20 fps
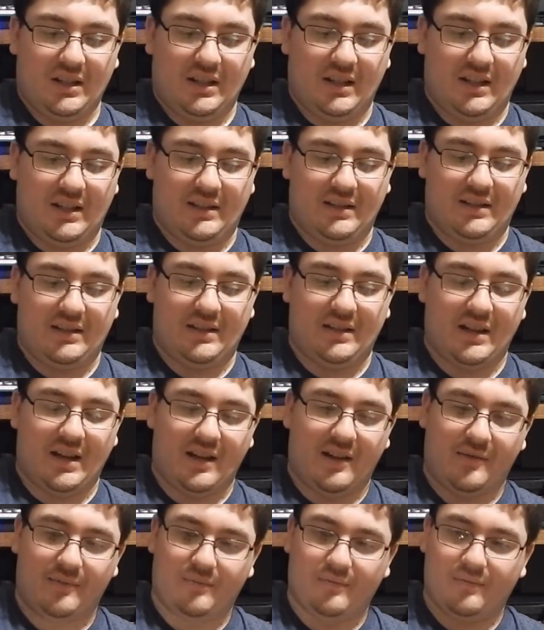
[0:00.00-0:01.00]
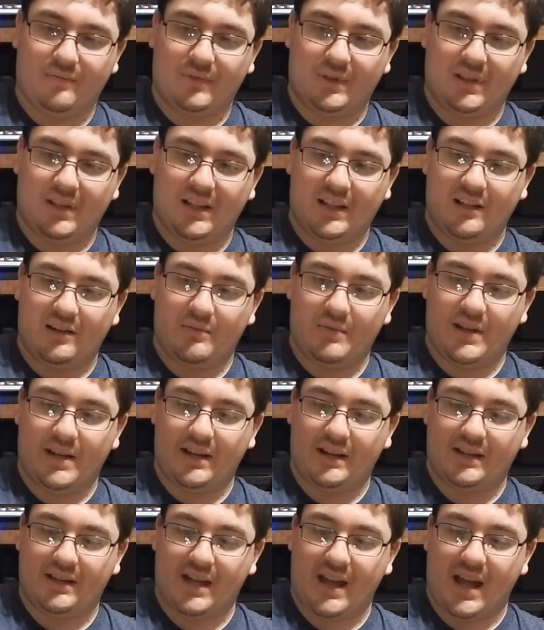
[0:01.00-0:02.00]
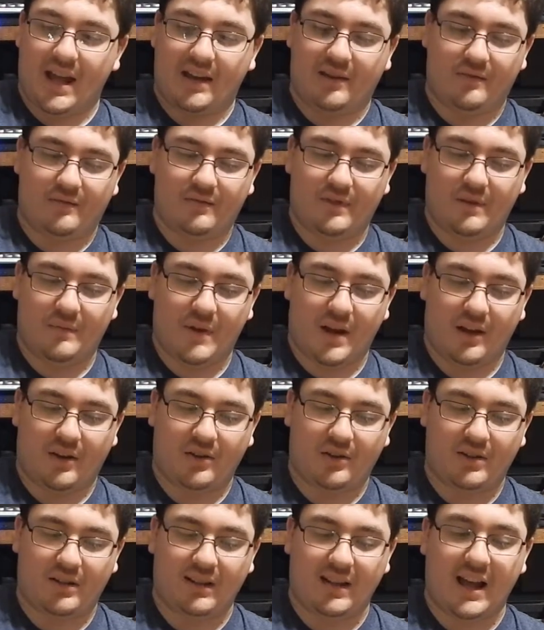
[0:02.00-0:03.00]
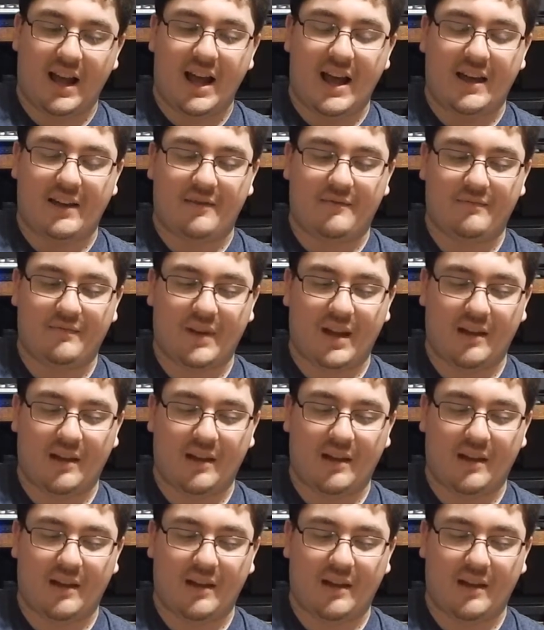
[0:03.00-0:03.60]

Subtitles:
It's a little bit insane. I'm not gonna lie.